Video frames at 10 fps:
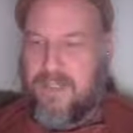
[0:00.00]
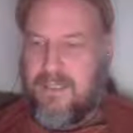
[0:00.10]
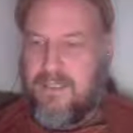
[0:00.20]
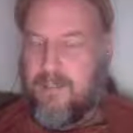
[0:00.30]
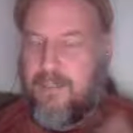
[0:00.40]

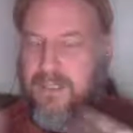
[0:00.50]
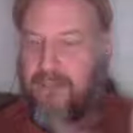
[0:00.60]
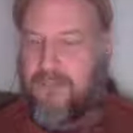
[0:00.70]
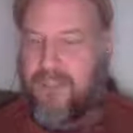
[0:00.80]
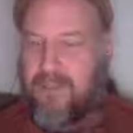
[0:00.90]
You put in
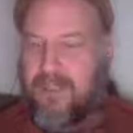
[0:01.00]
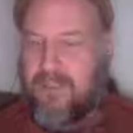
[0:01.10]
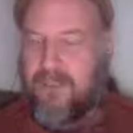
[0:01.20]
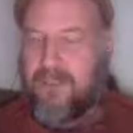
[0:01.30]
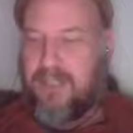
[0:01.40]
a
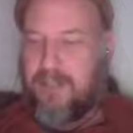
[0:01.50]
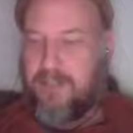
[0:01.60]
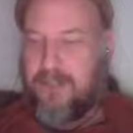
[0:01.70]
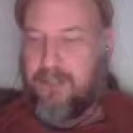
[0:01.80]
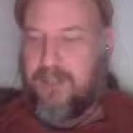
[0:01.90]
stimulus and you get a
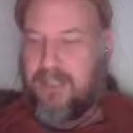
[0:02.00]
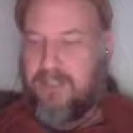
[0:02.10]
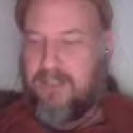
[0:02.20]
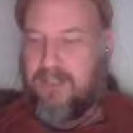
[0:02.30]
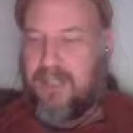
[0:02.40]

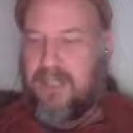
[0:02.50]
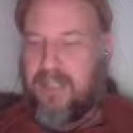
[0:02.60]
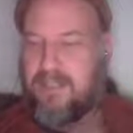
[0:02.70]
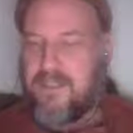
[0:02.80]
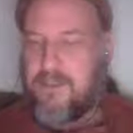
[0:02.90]
response,
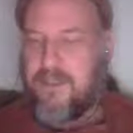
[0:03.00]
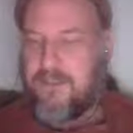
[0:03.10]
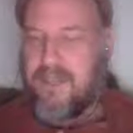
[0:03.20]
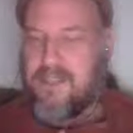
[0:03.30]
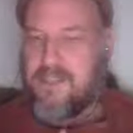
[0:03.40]
and then you
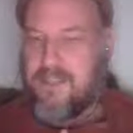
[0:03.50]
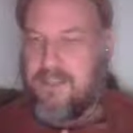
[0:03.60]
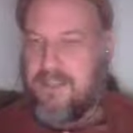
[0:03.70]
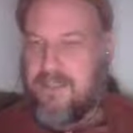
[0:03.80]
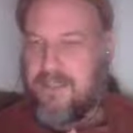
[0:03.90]
mismatch
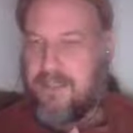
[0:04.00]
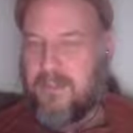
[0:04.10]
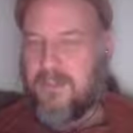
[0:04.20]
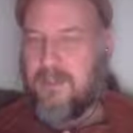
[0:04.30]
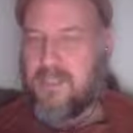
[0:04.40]
it, the
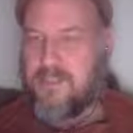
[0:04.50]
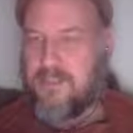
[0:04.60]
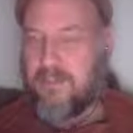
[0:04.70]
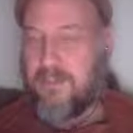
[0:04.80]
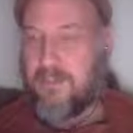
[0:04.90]
mismatch
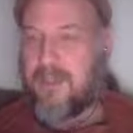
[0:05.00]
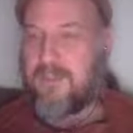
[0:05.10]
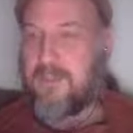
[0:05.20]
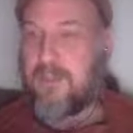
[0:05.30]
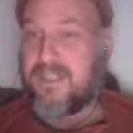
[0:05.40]
to the
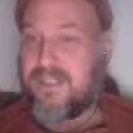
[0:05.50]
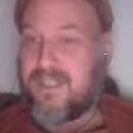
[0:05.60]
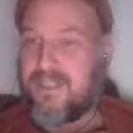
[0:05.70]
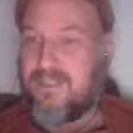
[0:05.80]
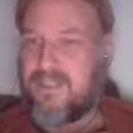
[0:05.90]
response you want to
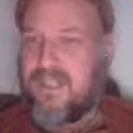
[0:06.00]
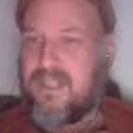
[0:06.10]
get.